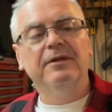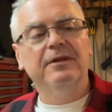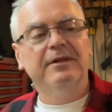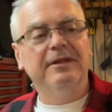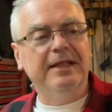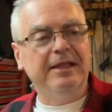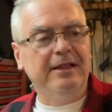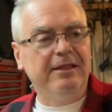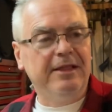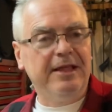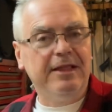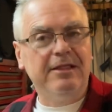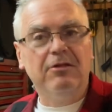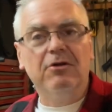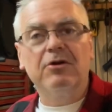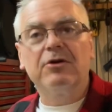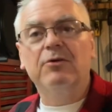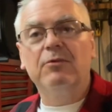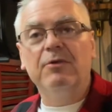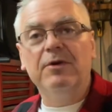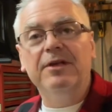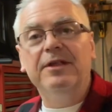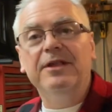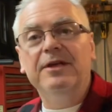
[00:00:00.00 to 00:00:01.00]
They looked
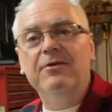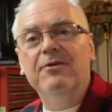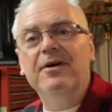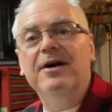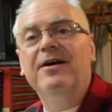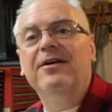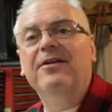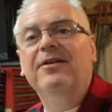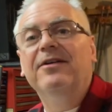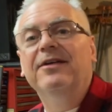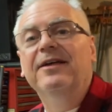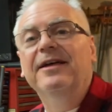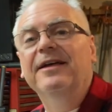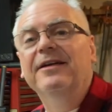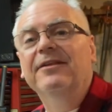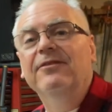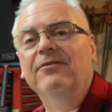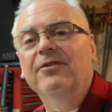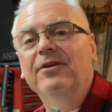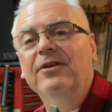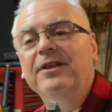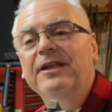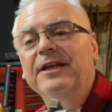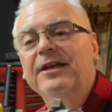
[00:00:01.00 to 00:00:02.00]
really well,
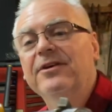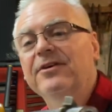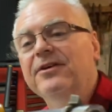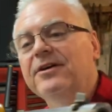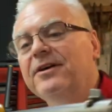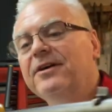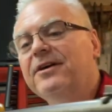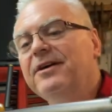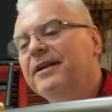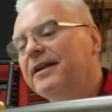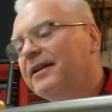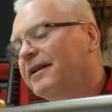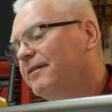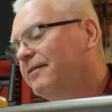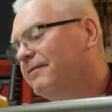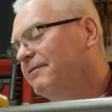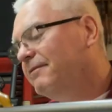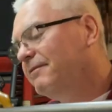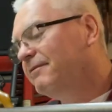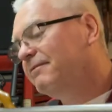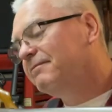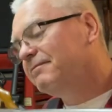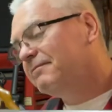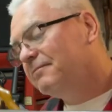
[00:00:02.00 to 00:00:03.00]
really good, and
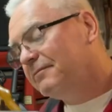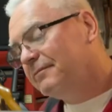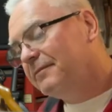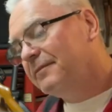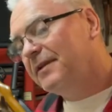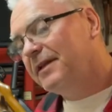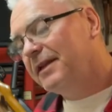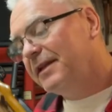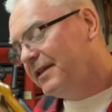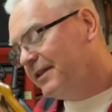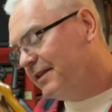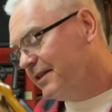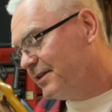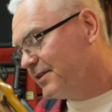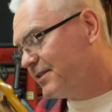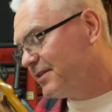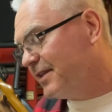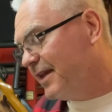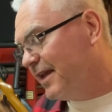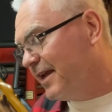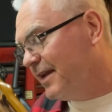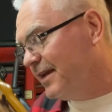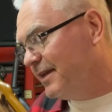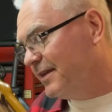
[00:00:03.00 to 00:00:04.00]
this
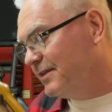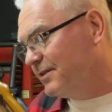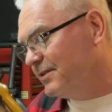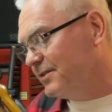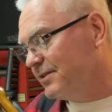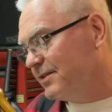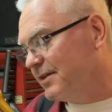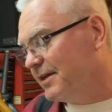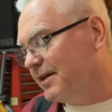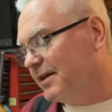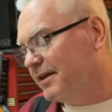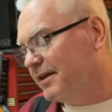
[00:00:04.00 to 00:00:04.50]
thing is,